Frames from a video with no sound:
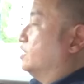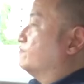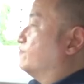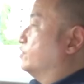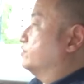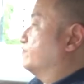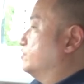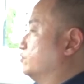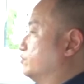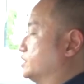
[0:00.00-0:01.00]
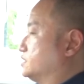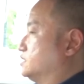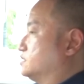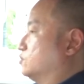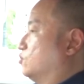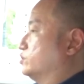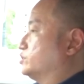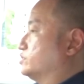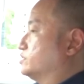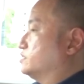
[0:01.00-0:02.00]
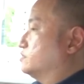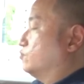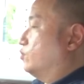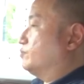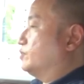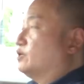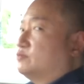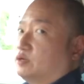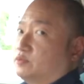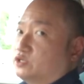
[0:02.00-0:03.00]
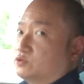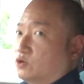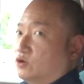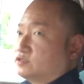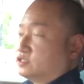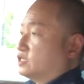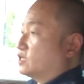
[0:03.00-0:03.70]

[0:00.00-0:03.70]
In front of you is this gorgeous, what BMW calls the